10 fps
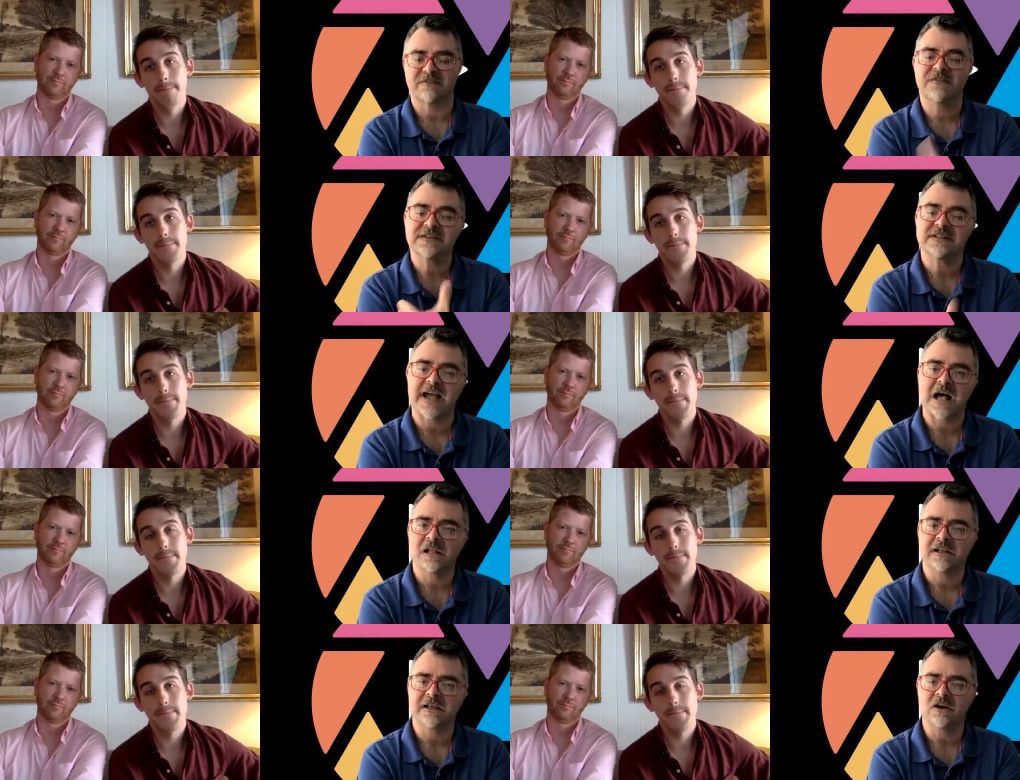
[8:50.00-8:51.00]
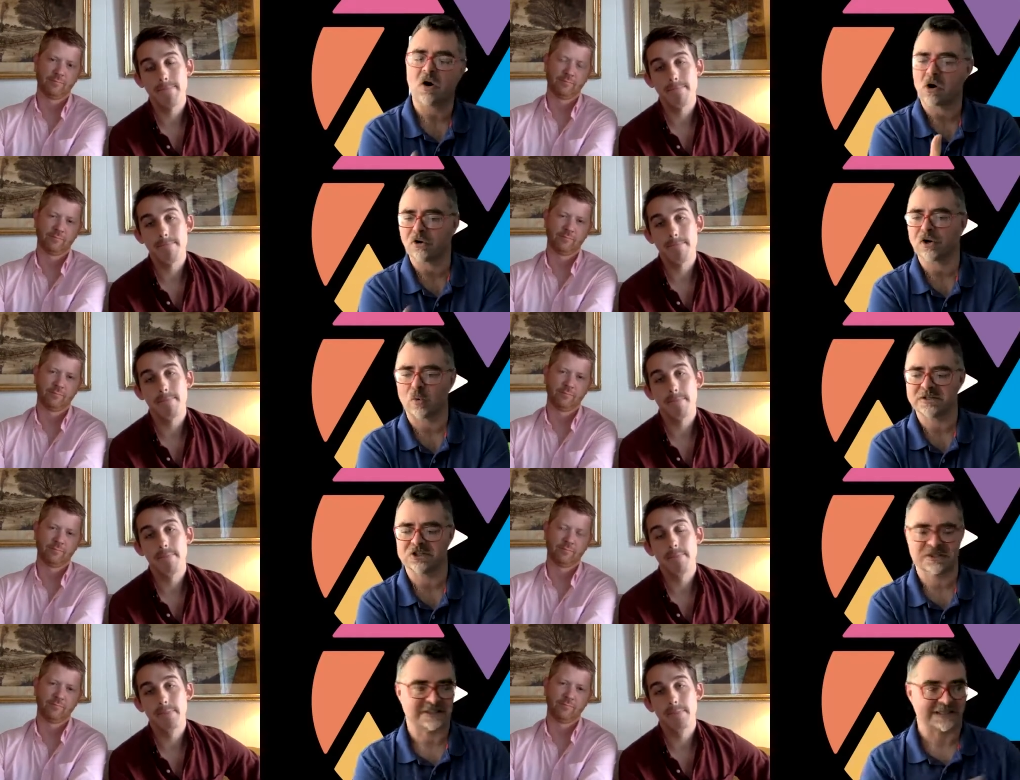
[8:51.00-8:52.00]
Speaker 1: the physicality harder, or was
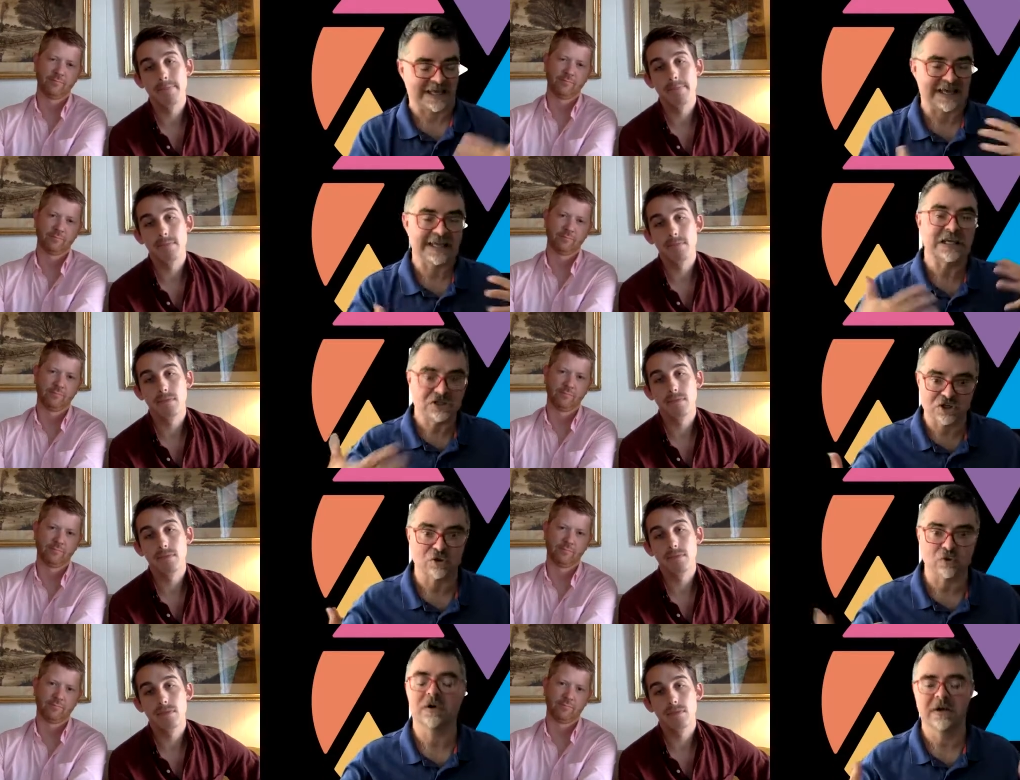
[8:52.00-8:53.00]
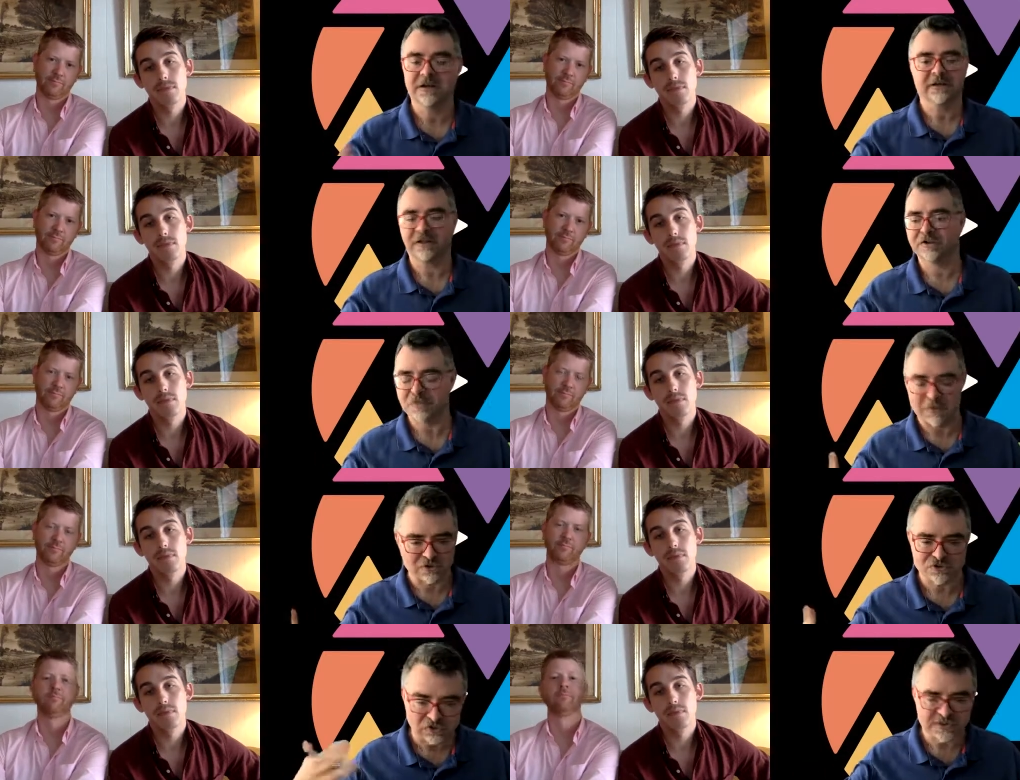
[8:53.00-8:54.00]
it just getting into you know the
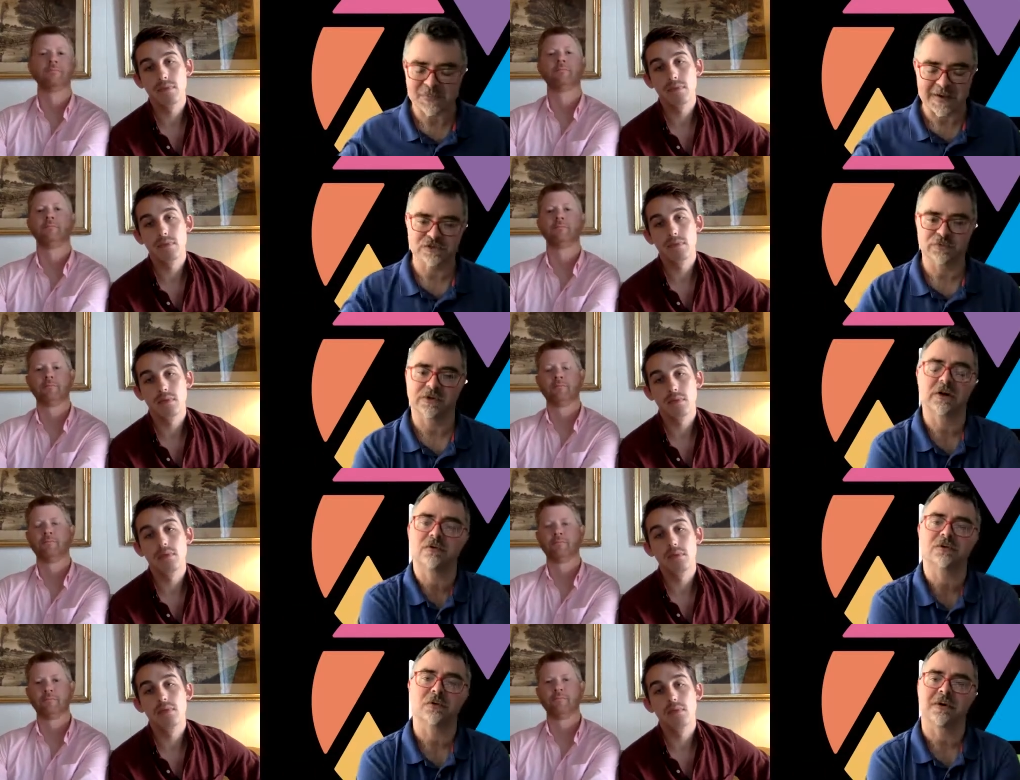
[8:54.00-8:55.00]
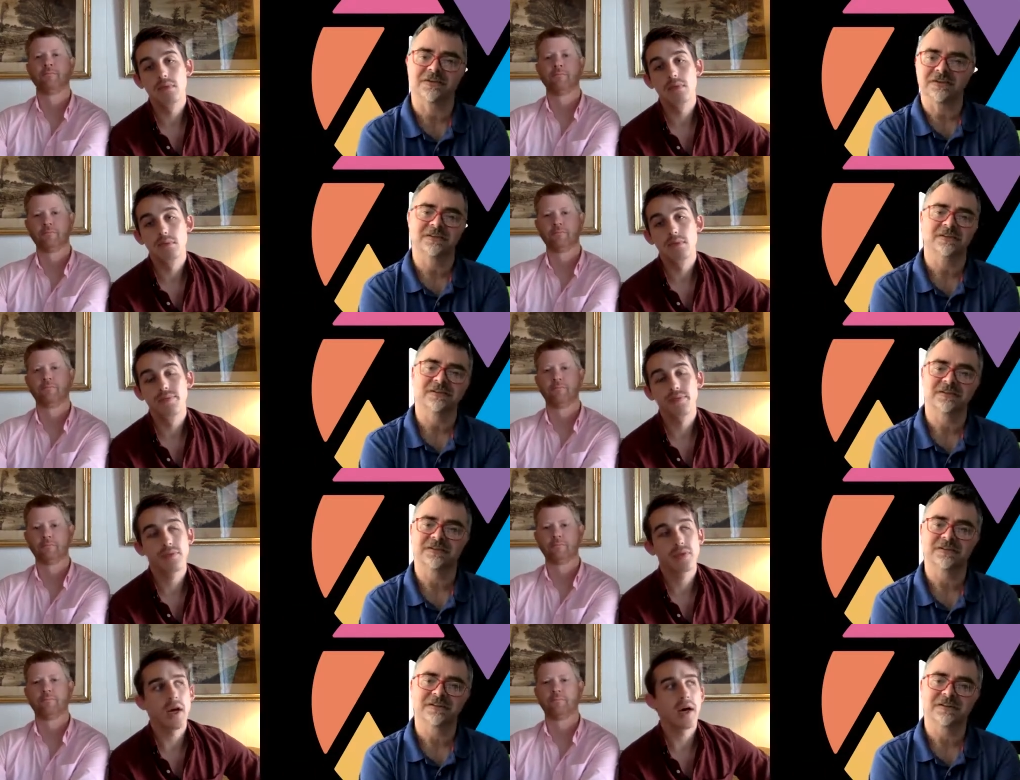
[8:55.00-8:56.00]
emotional space where the character was?
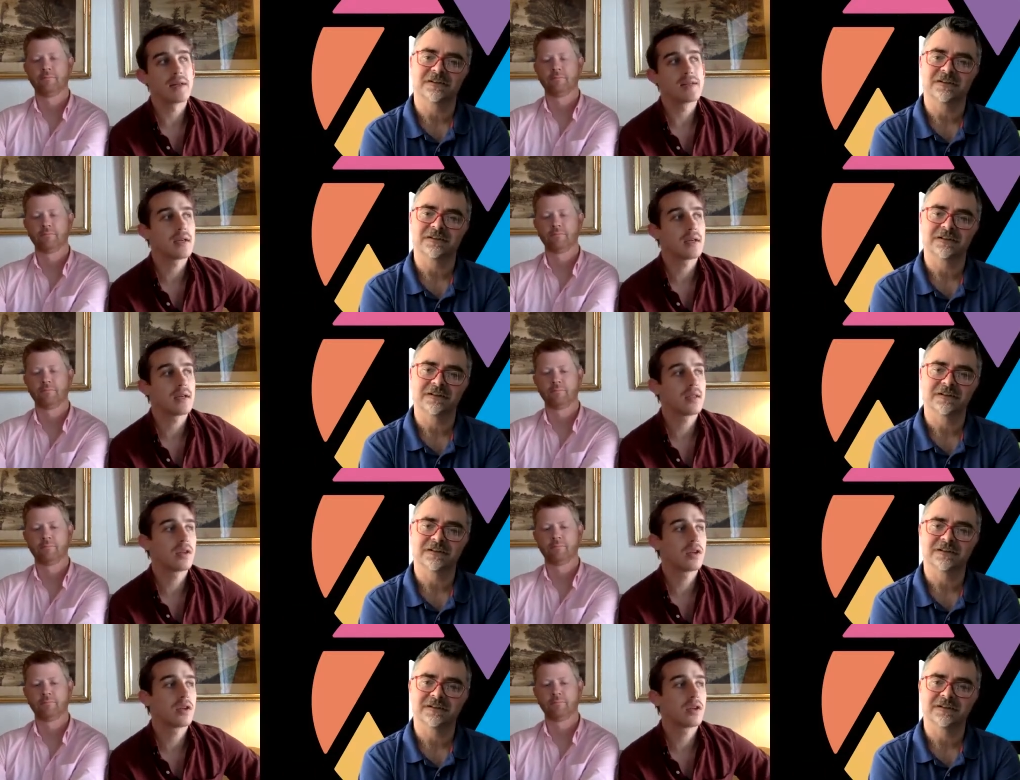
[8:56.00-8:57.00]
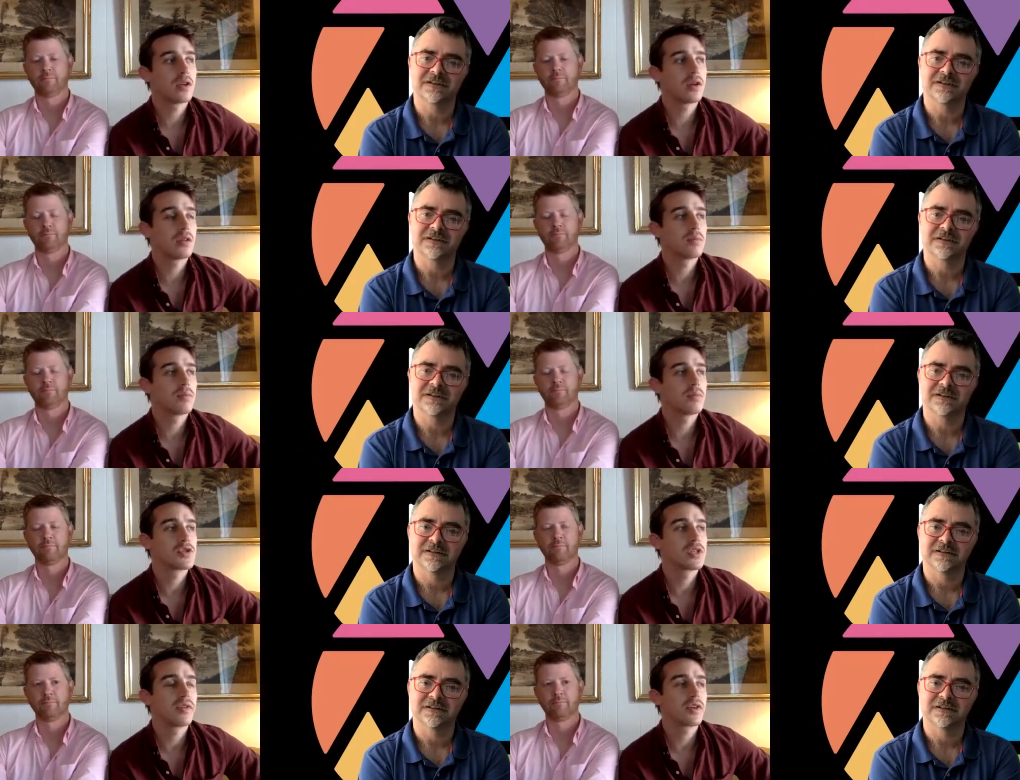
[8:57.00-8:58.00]
Speaker 2: Yeah, I'd say the the
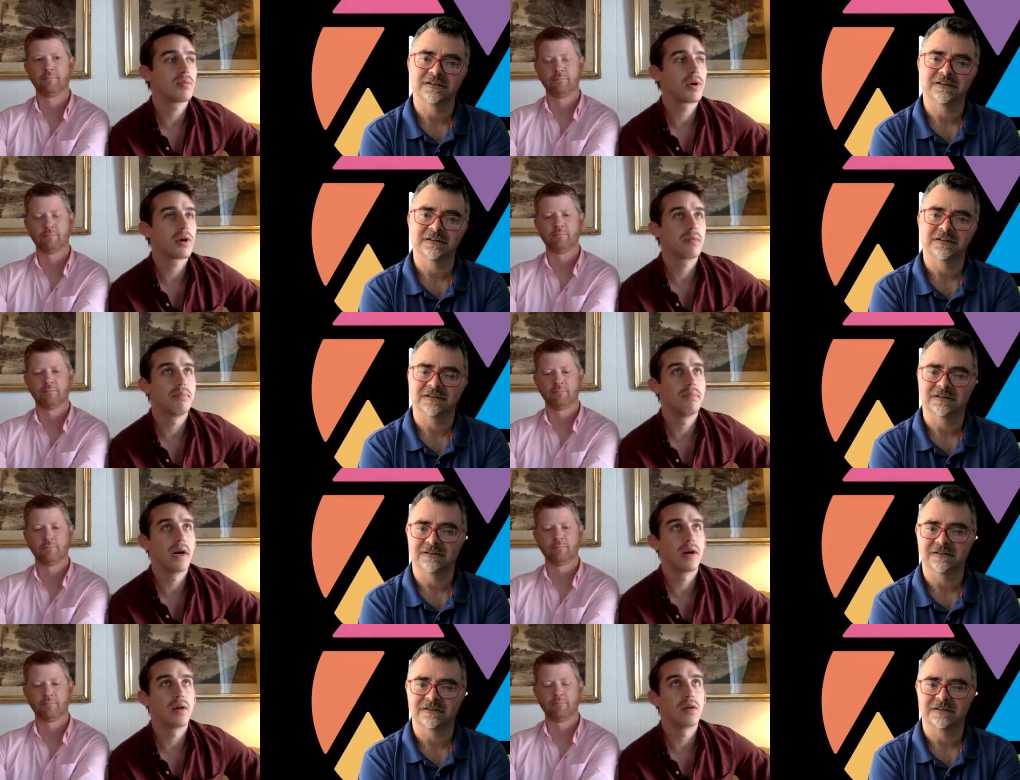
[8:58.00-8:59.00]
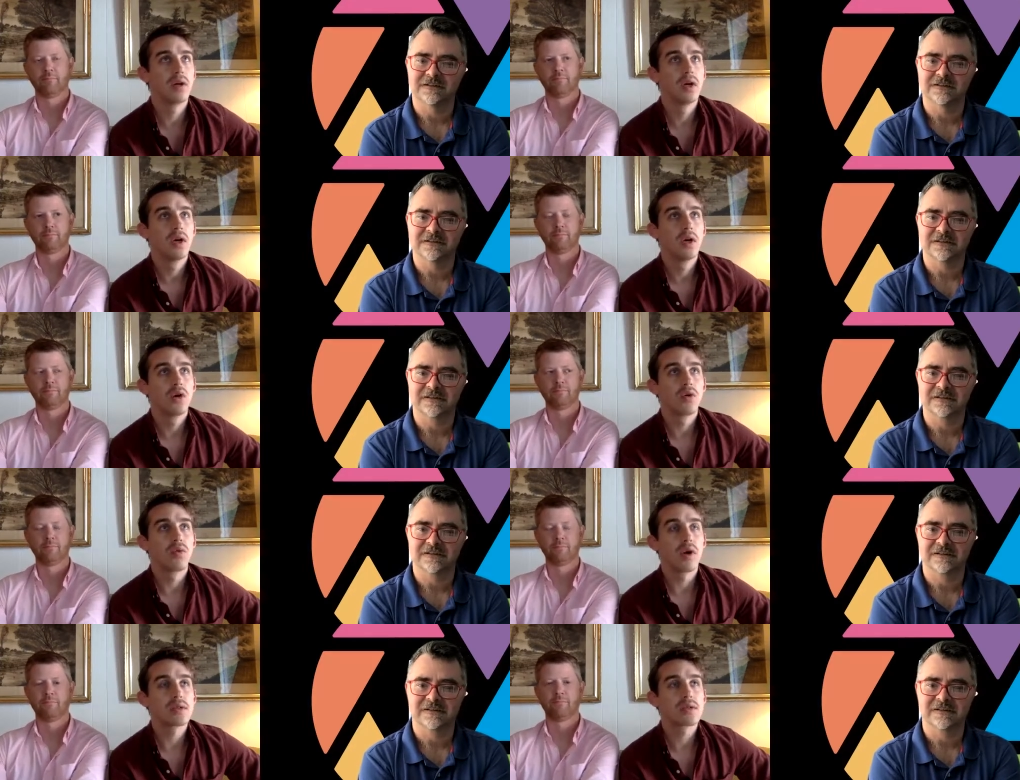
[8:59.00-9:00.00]
most difficult part about
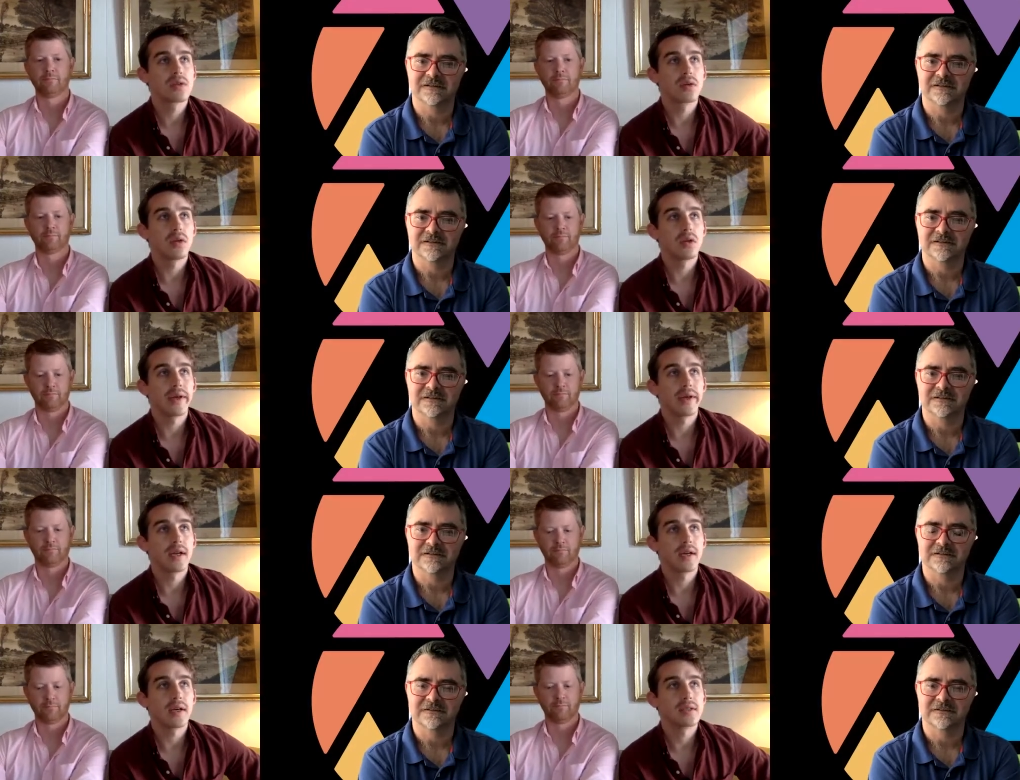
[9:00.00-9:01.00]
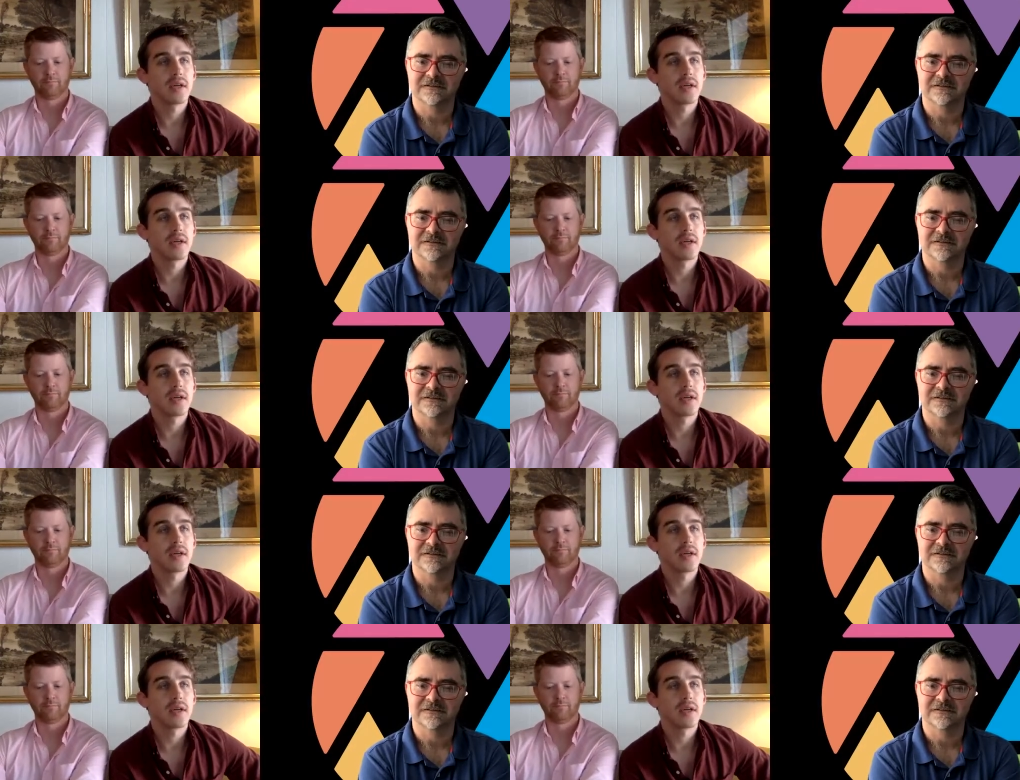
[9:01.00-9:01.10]
Russell and getting into